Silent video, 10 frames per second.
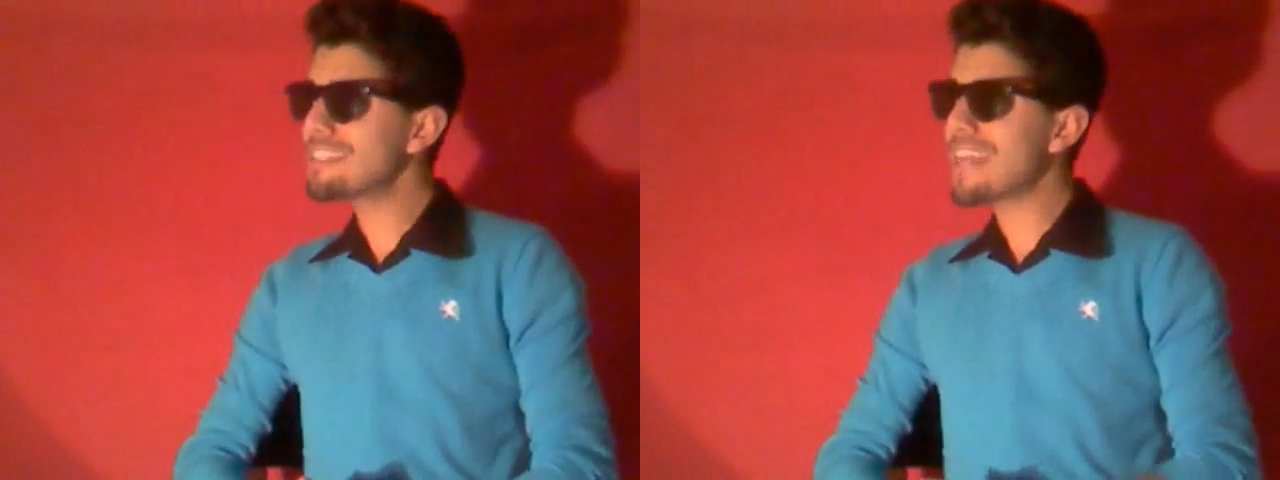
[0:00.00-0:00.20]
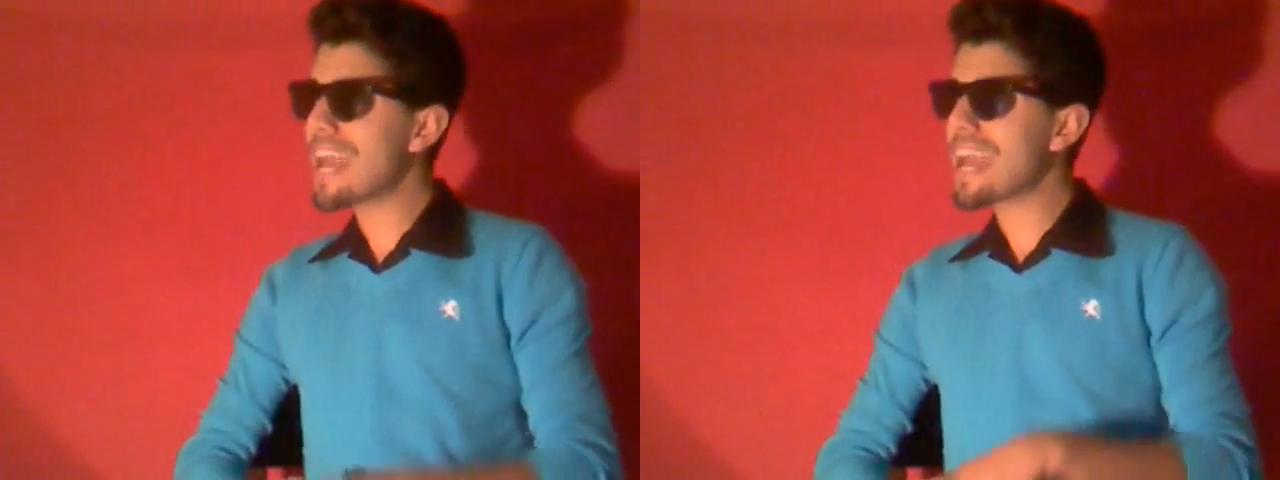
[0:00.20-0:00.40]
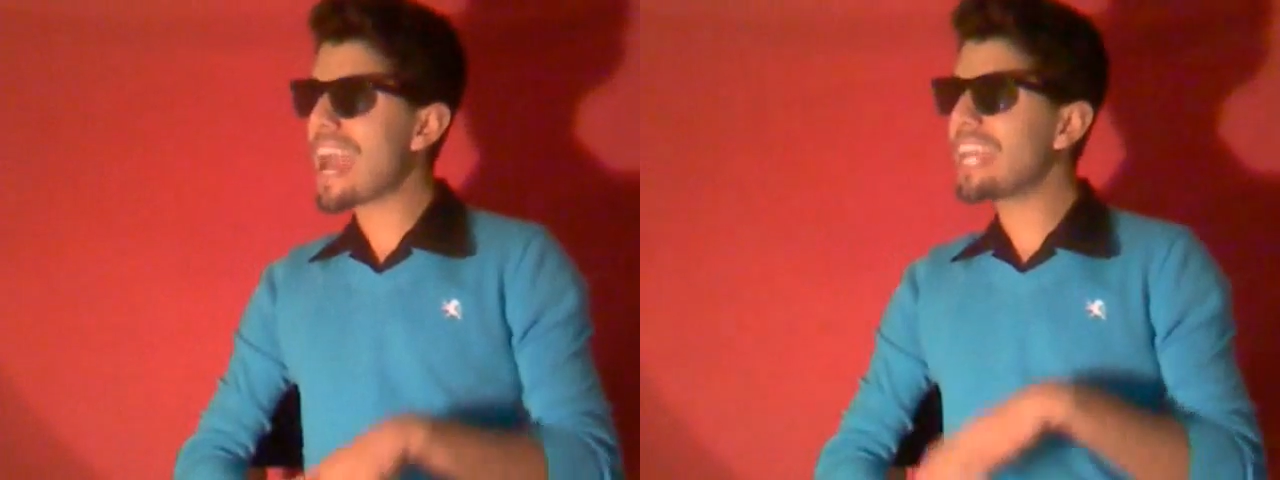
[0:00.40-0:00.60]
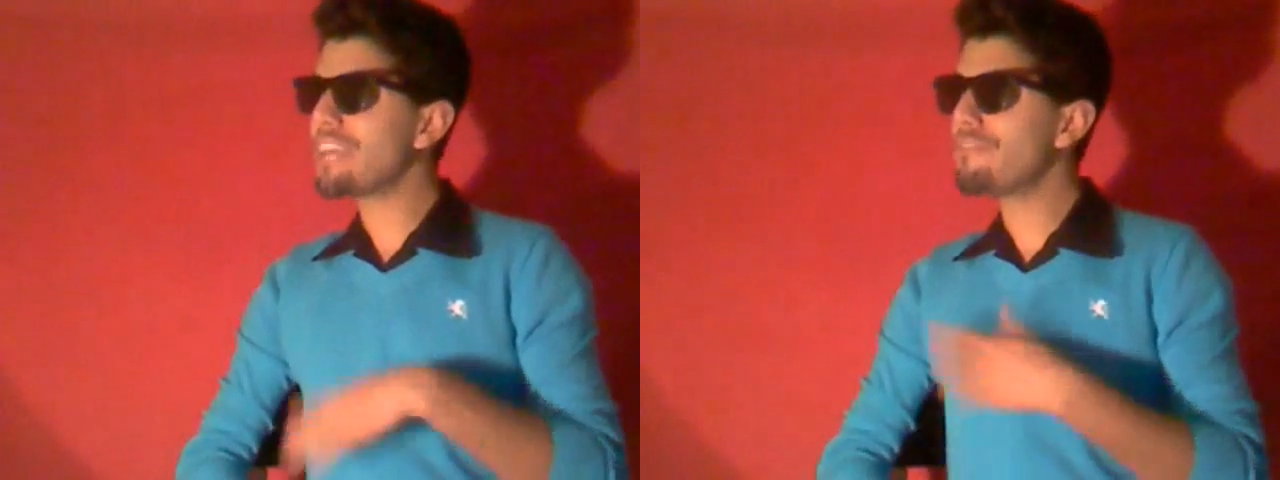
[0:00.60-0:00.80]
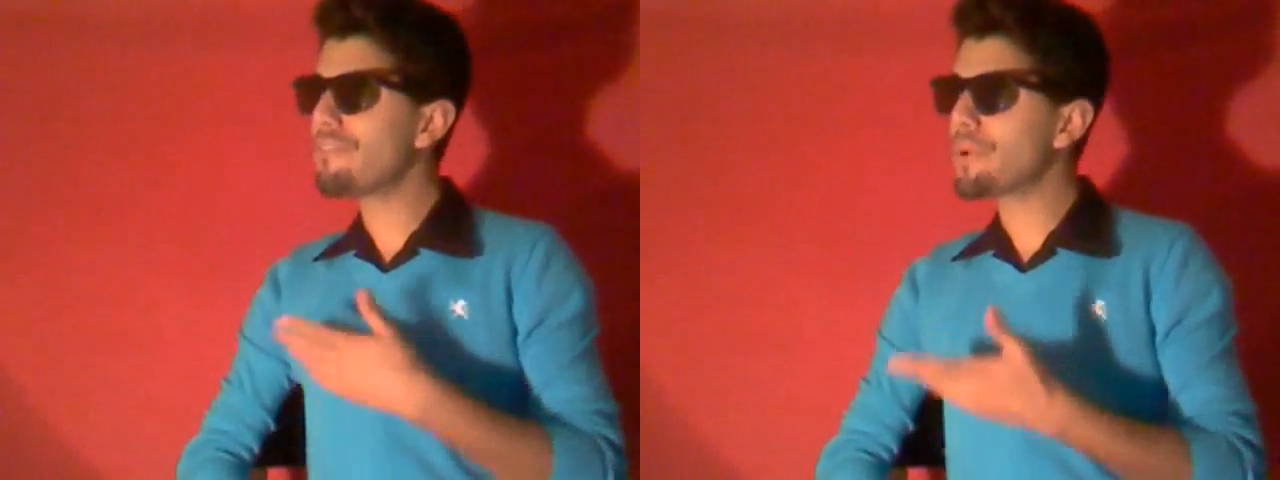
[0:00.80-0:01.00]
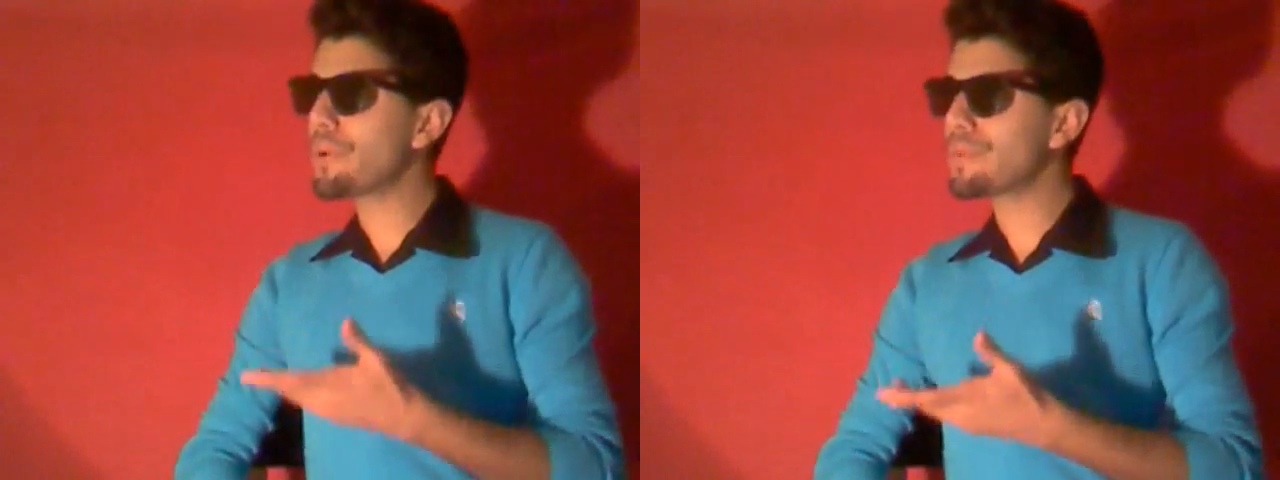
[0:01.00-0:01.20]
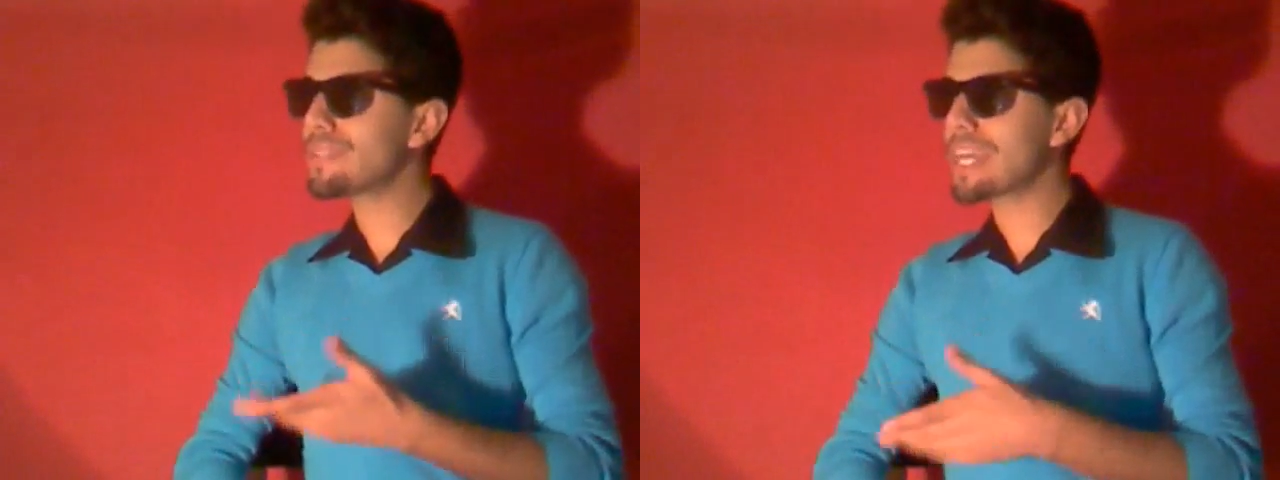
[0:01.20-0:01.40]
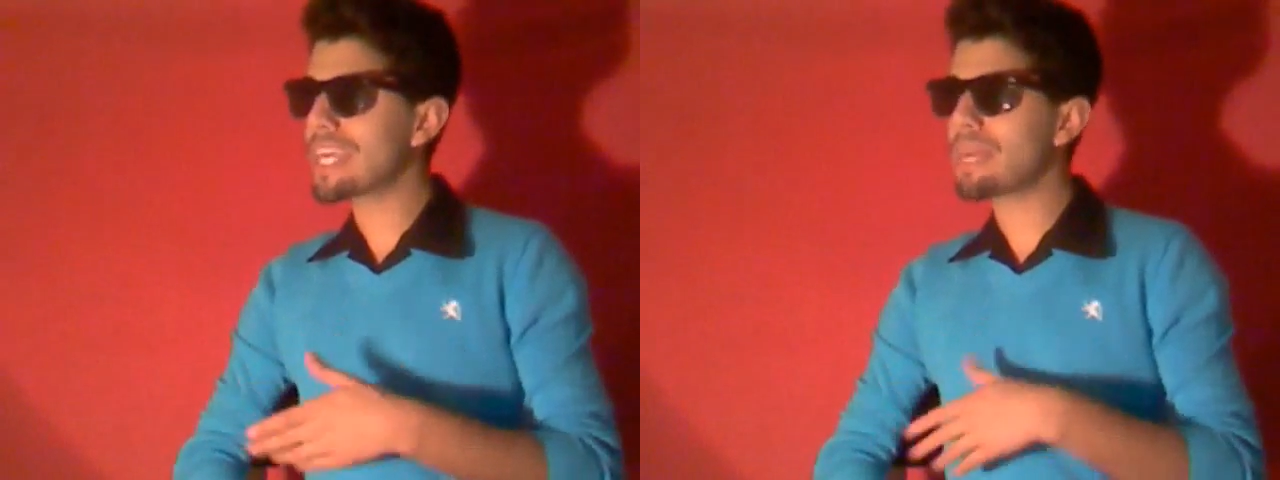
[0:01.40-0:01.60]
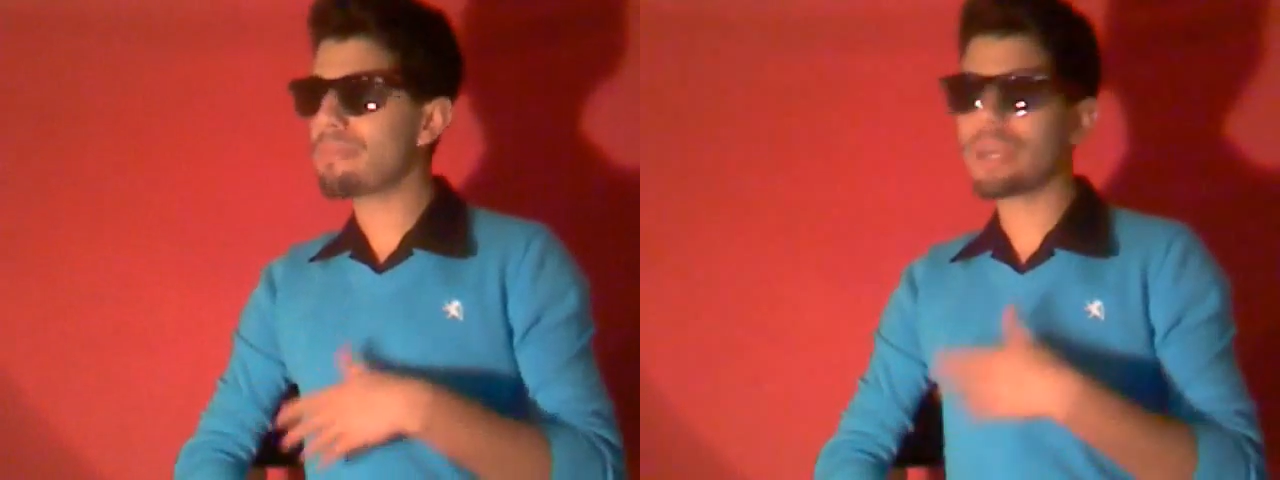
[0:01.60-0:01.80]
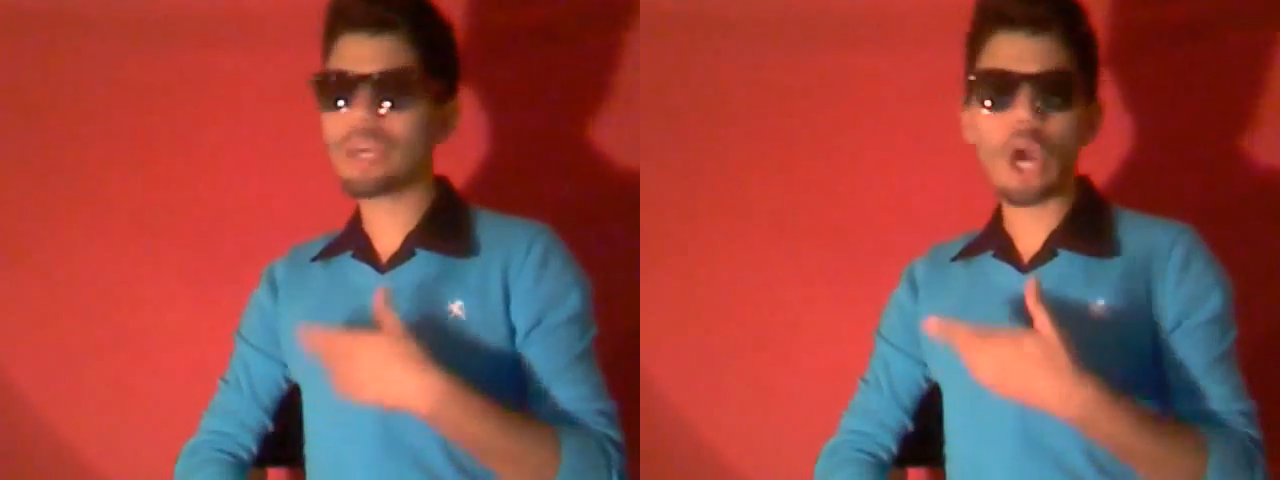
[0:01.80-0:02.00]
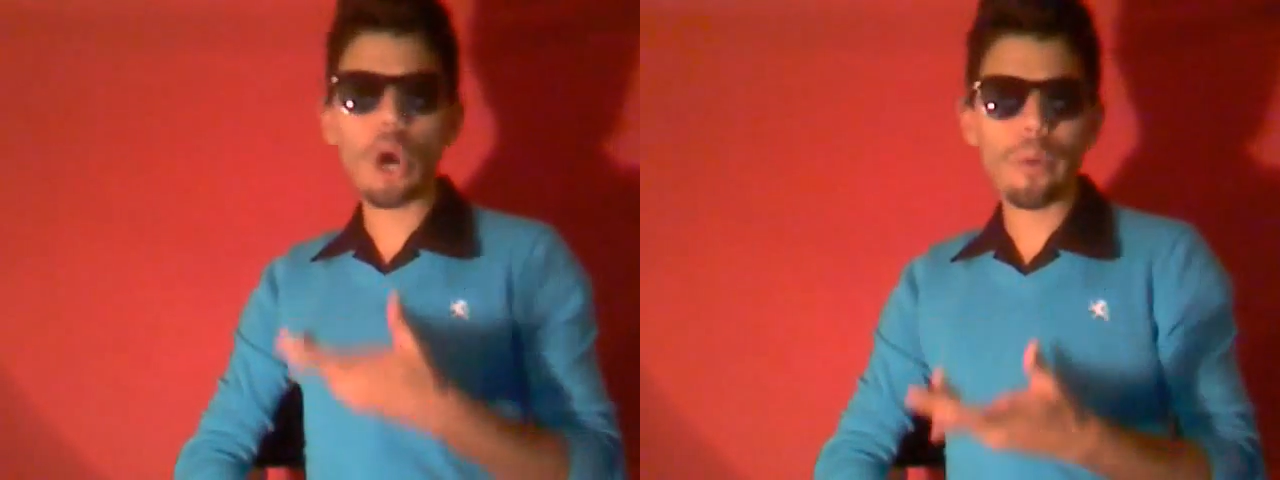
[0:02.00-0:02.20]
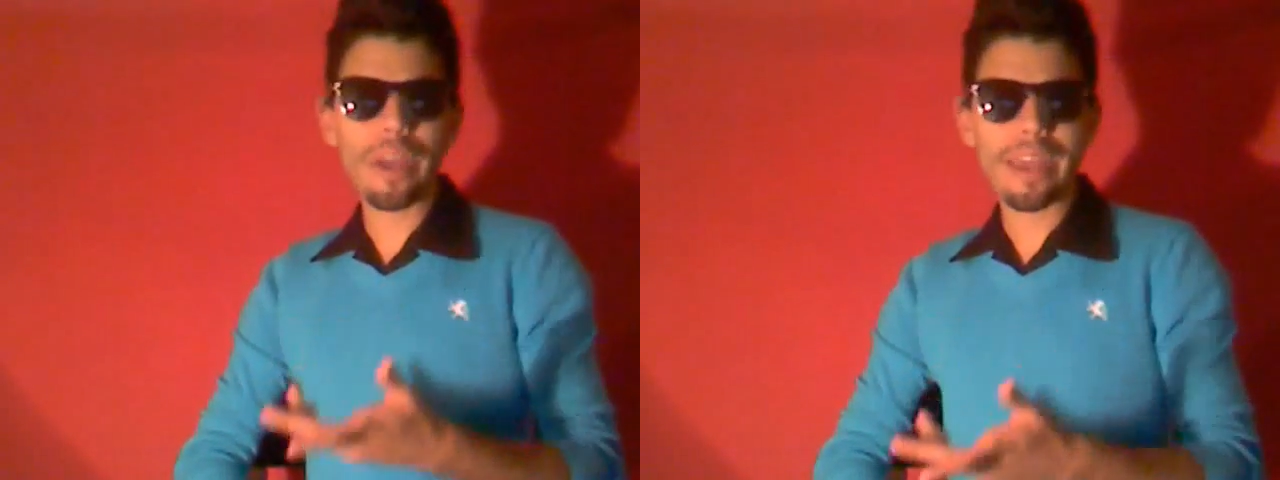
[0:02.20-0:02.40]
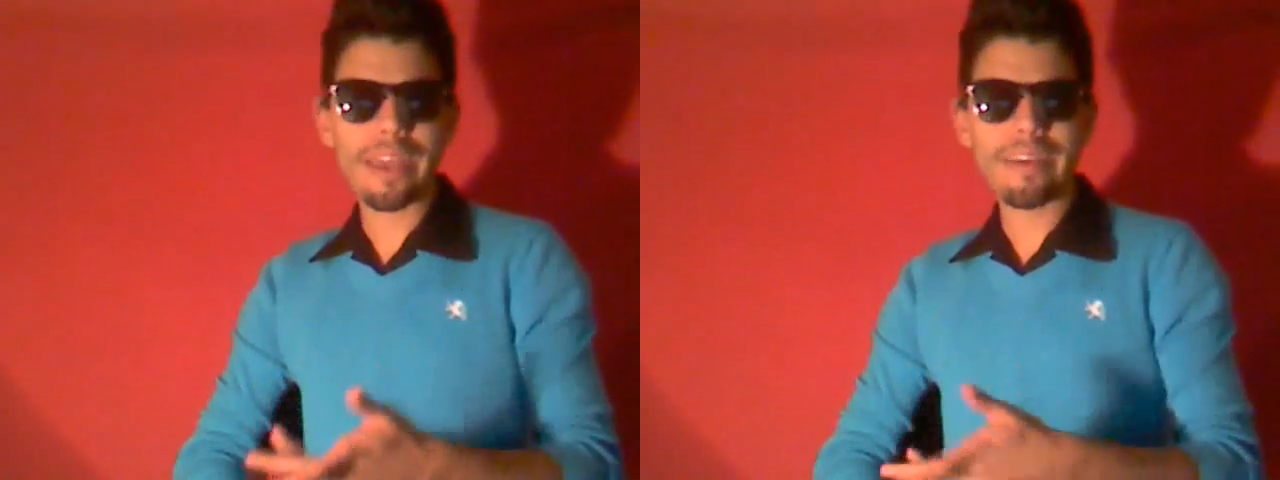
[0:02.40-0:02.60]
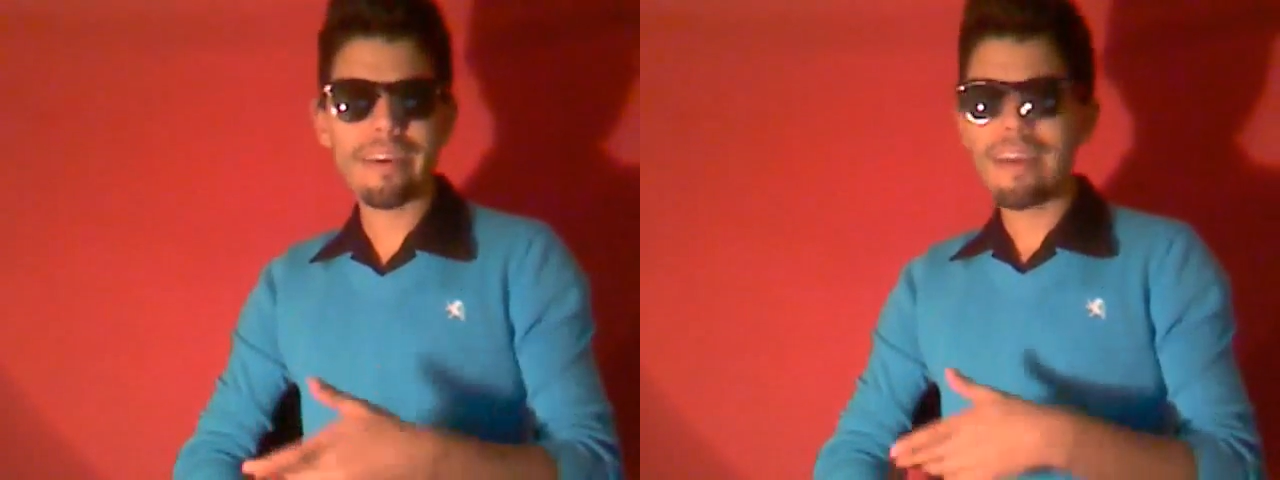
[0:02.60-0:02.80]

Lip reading: say any foods that keep me going